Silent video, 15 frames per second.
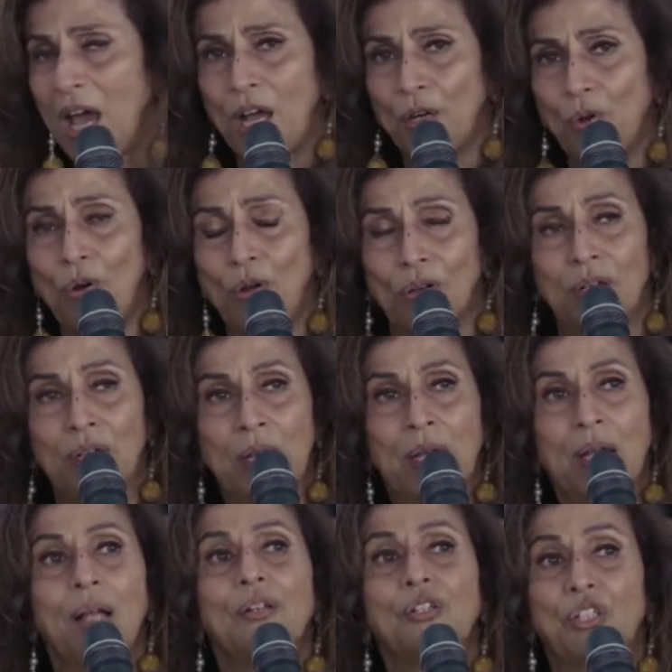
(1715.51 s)
at all,
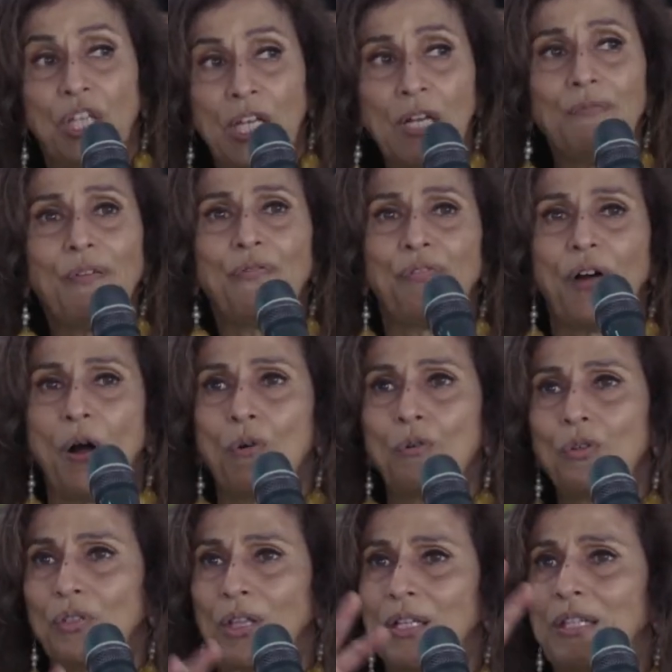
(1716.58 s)
till we
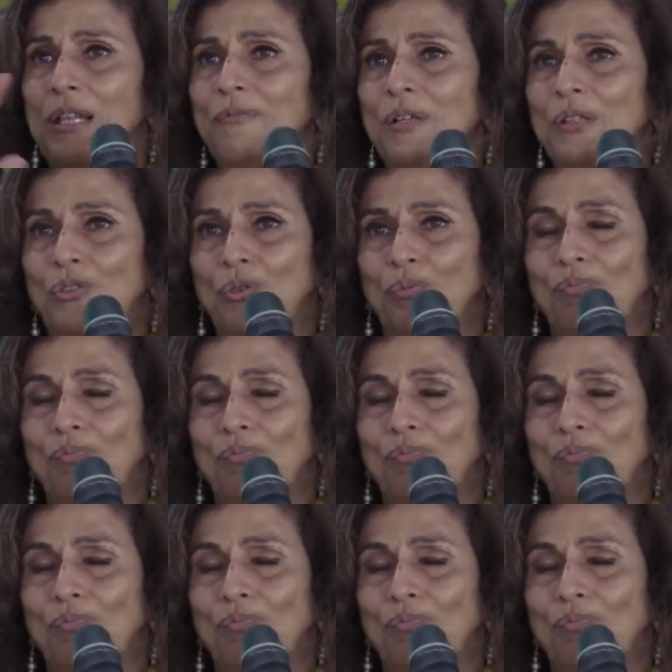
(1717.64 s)
found that there were